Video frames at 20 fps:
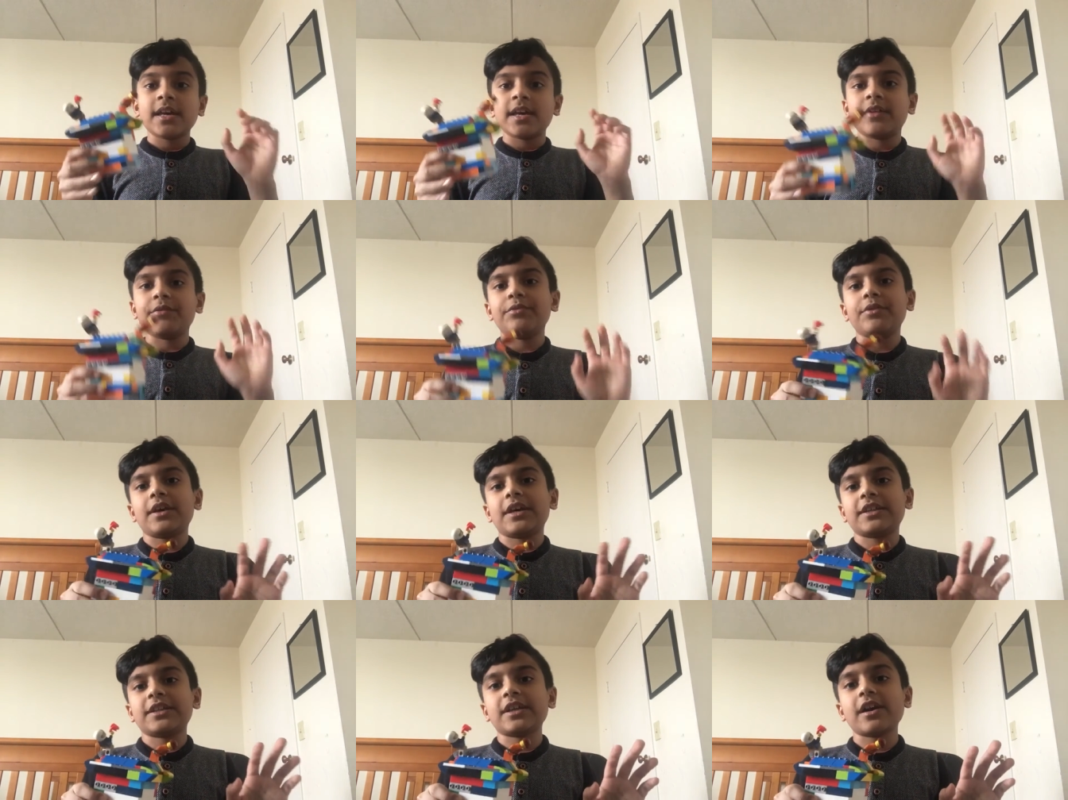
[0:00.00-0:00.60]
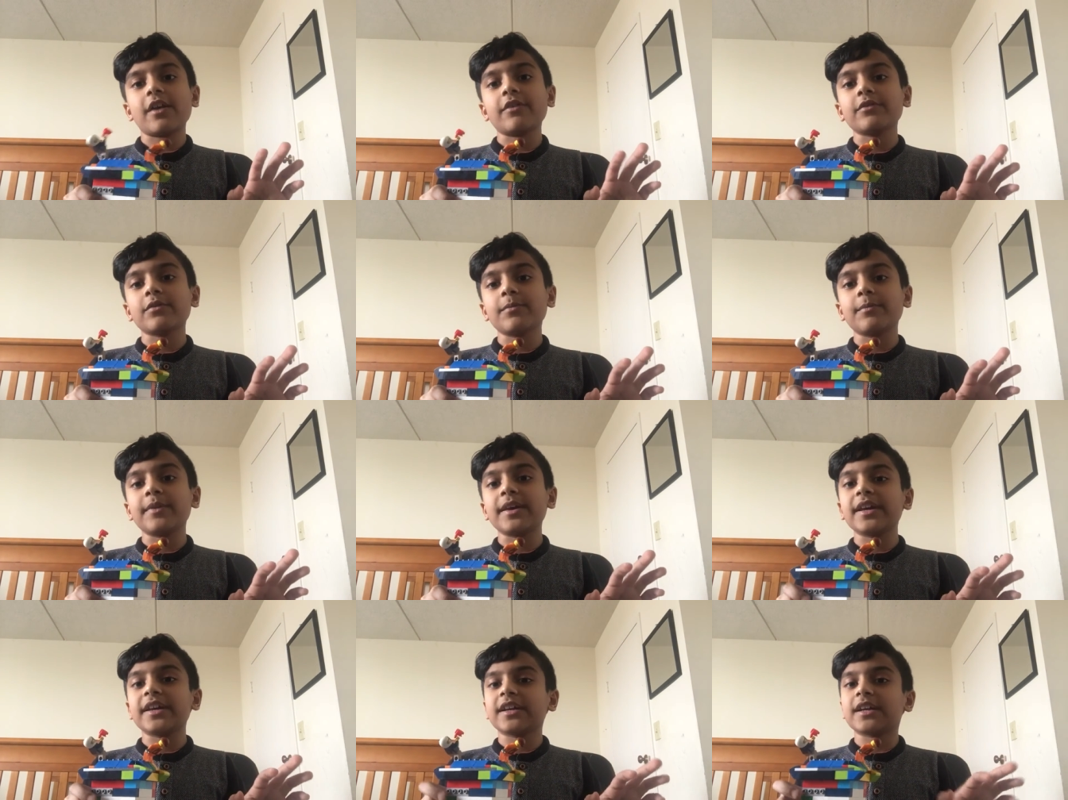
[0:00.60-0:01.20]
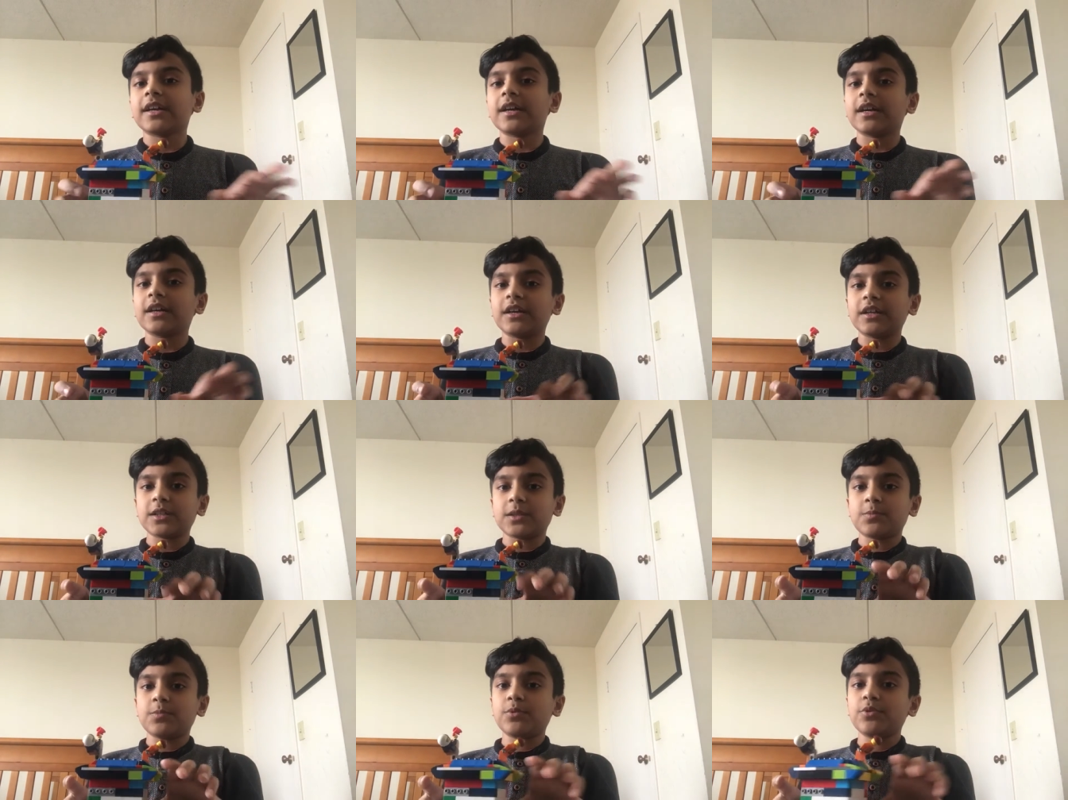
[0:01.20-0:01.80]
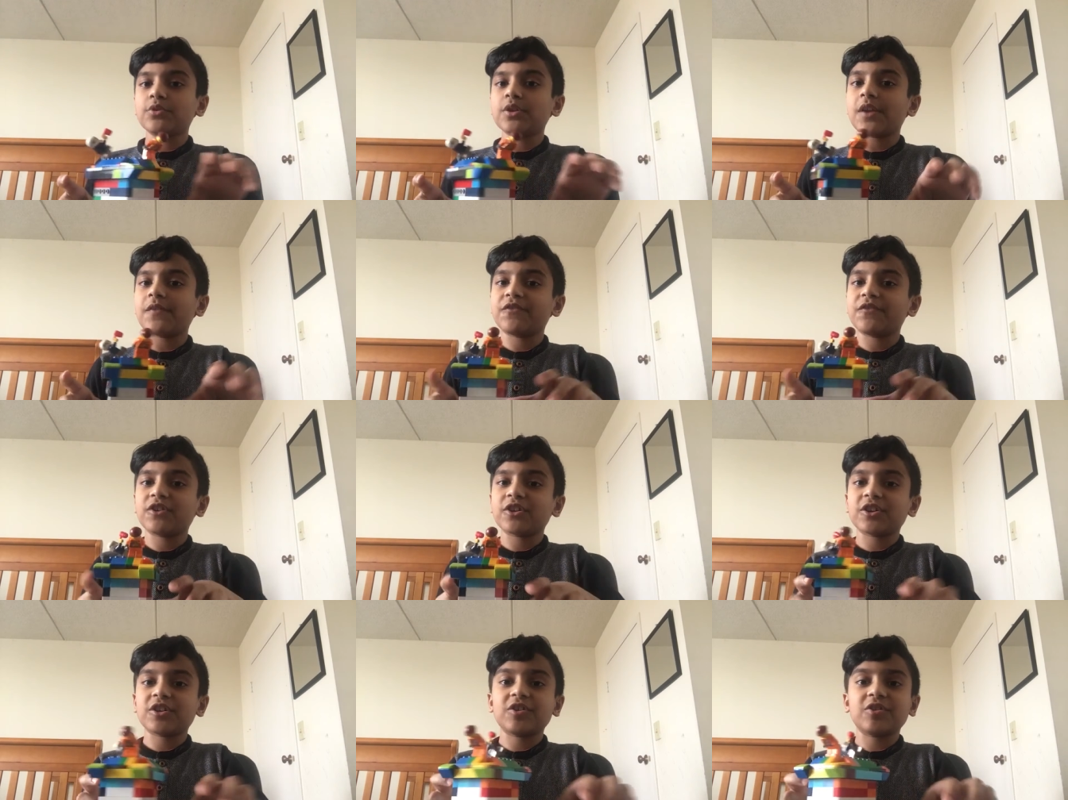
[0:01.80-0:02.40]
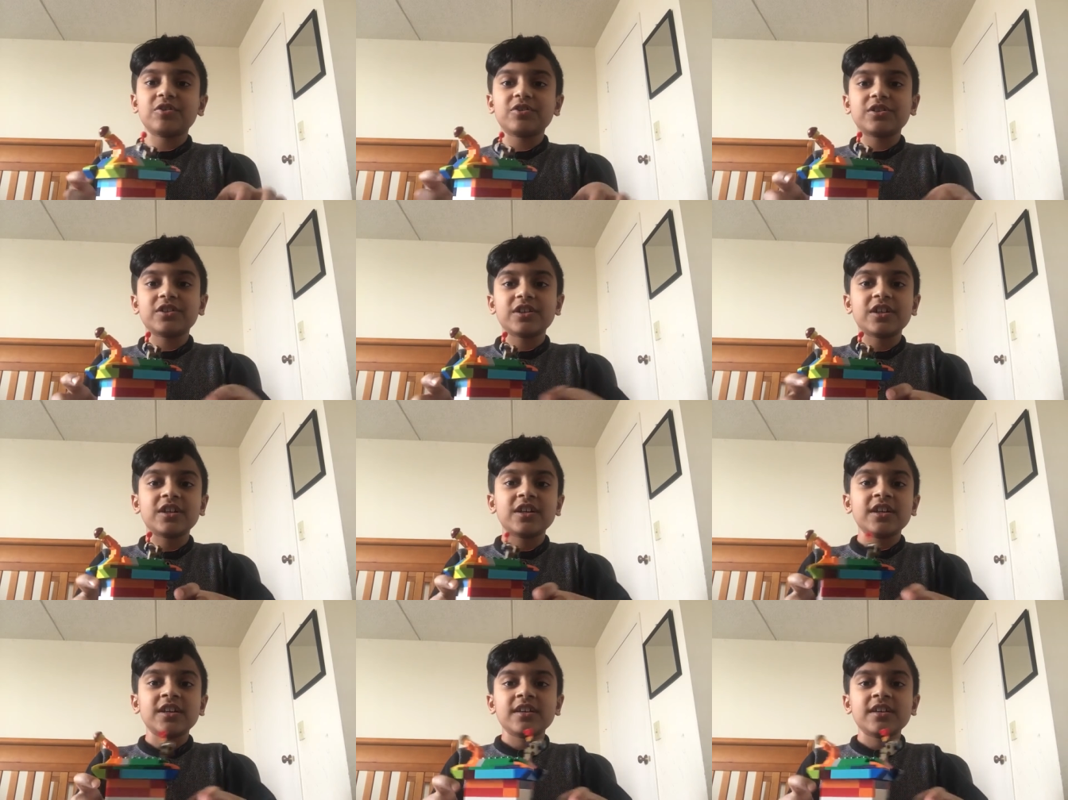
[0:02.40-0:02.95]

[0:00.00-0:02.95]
That's how you make a spoon and fork holder.